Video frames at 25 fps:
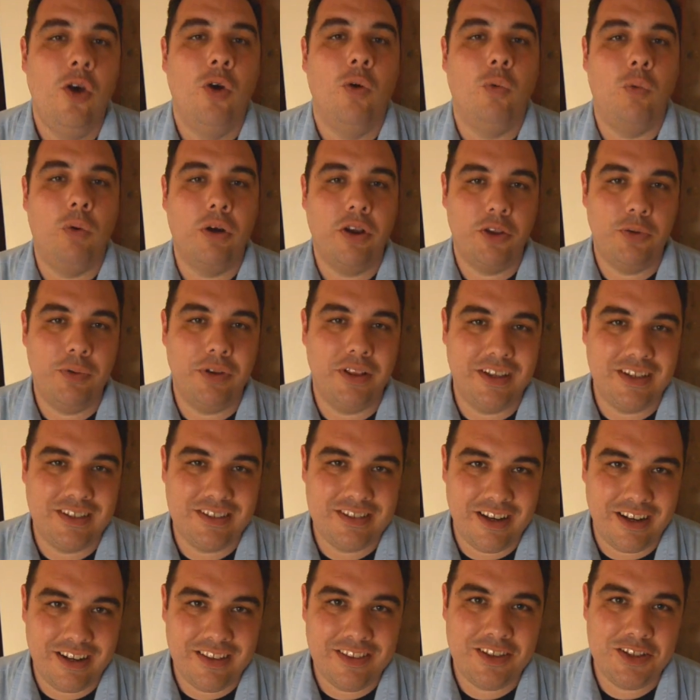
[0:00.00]
One of the really
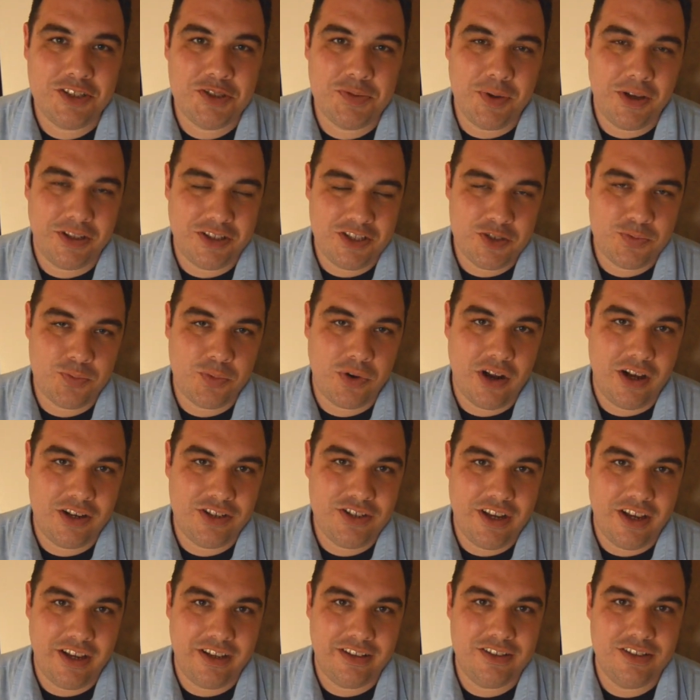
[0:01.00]
exciting things about this
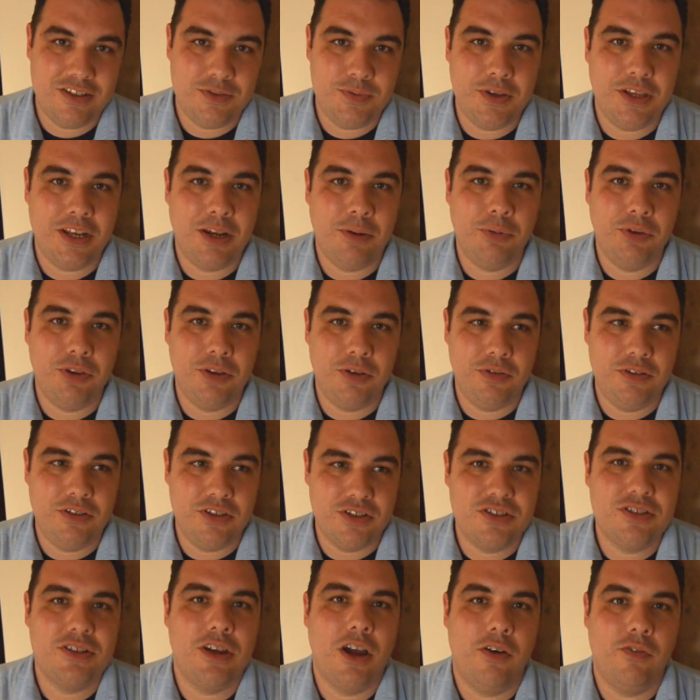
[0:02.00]
project is being able to
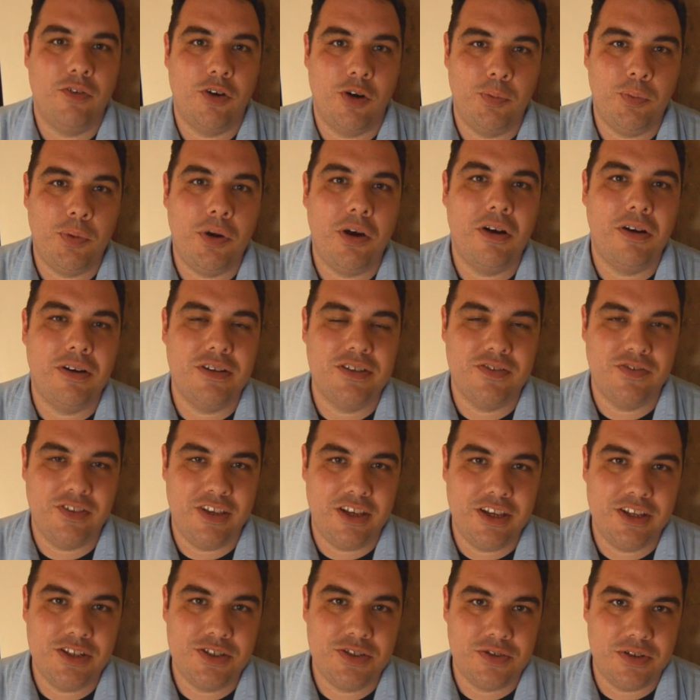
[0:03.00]
discover parts of
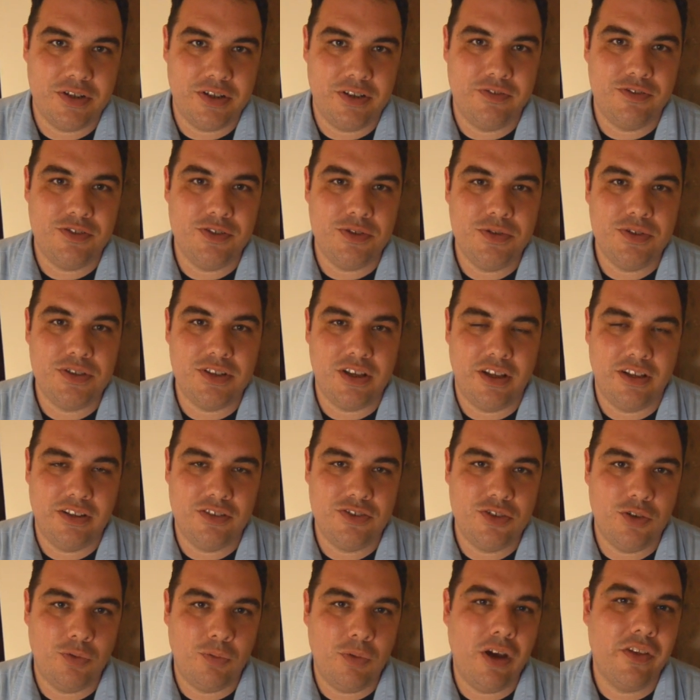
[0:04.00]
the history of
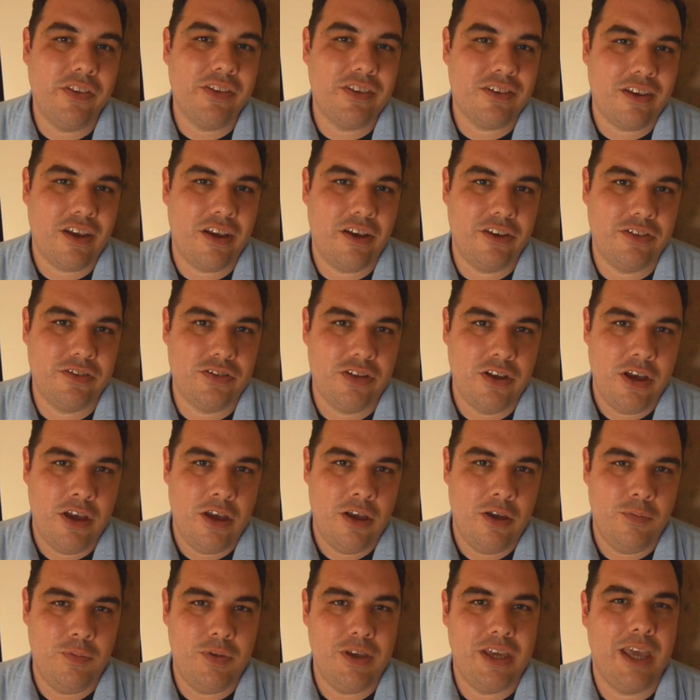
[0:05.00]
Tucson. So while this house
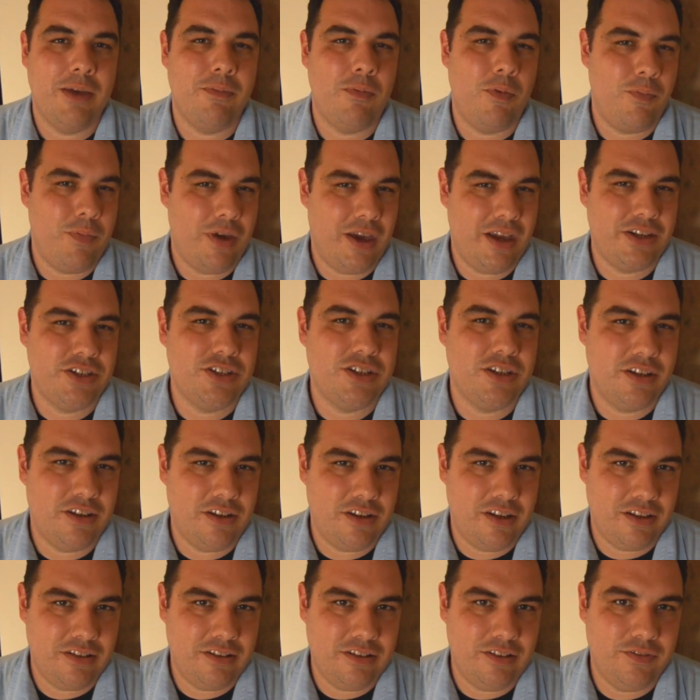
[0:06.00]
became a mansion
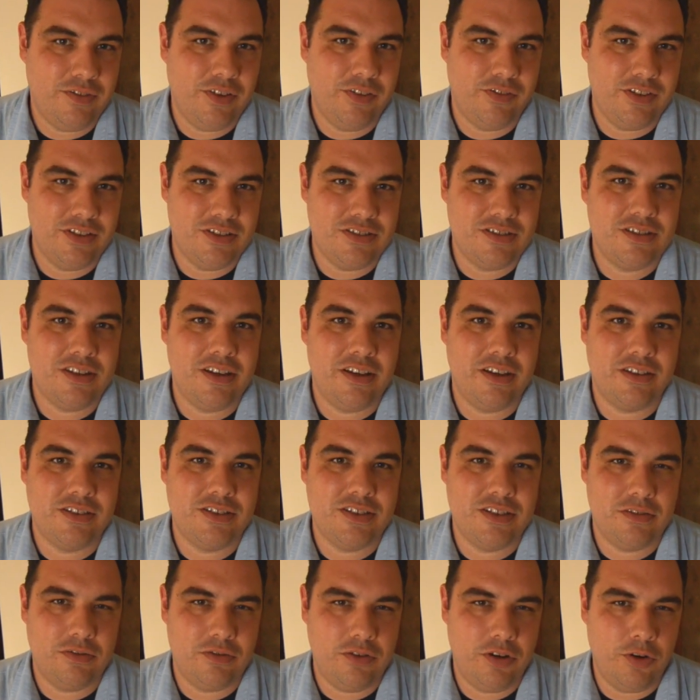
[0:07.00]
in
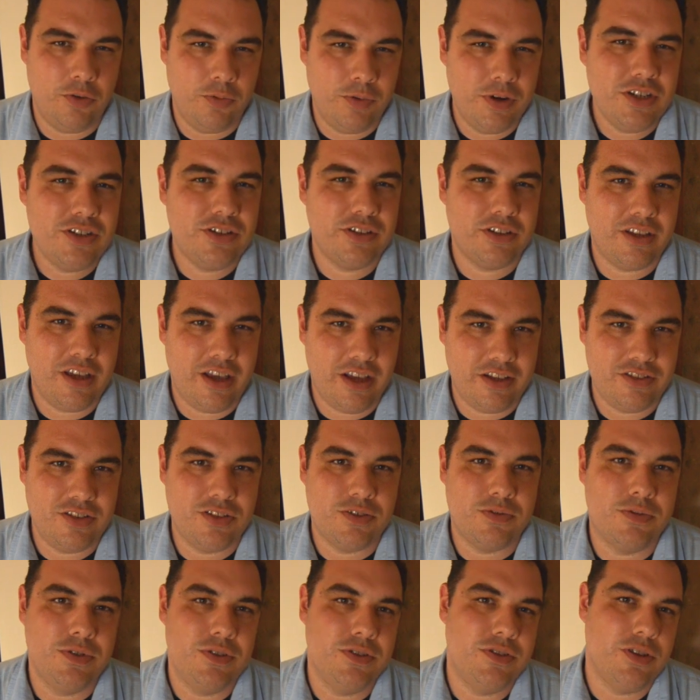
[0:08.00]
1956, it originally has
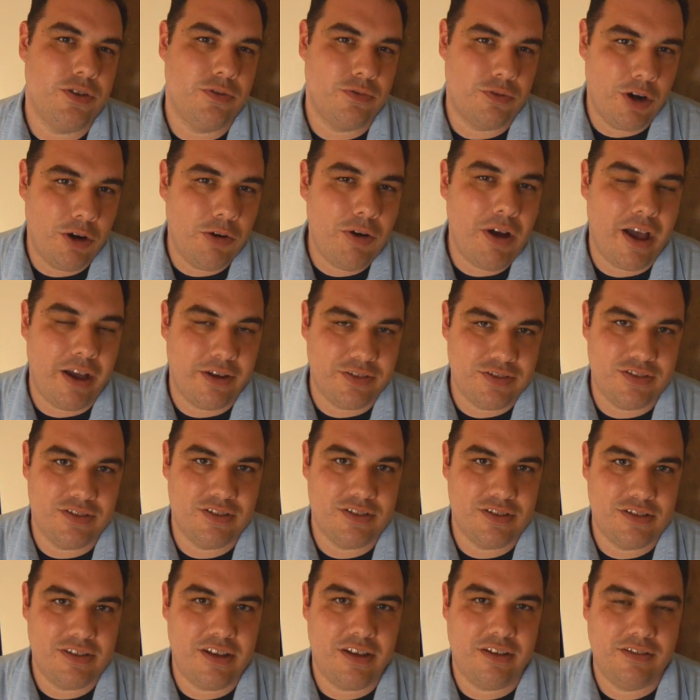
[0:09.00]
its roots in row
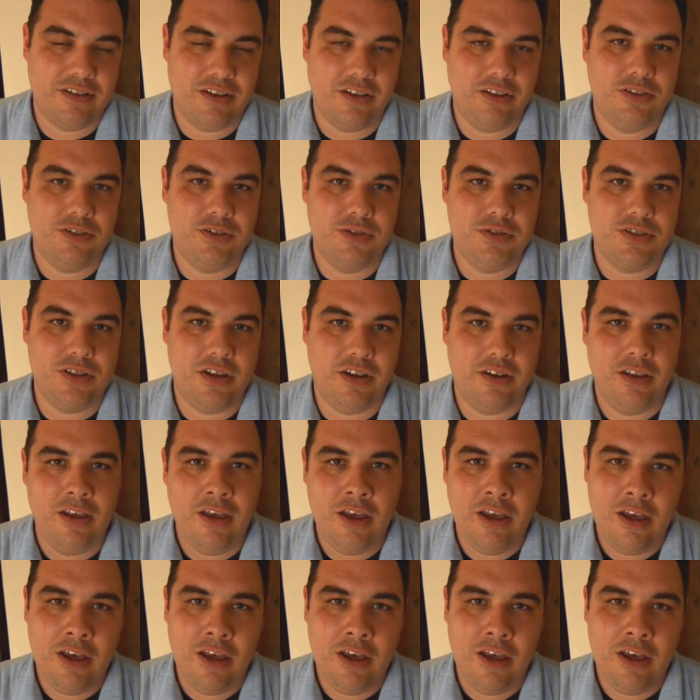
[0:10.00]
houses in downtown Tucson.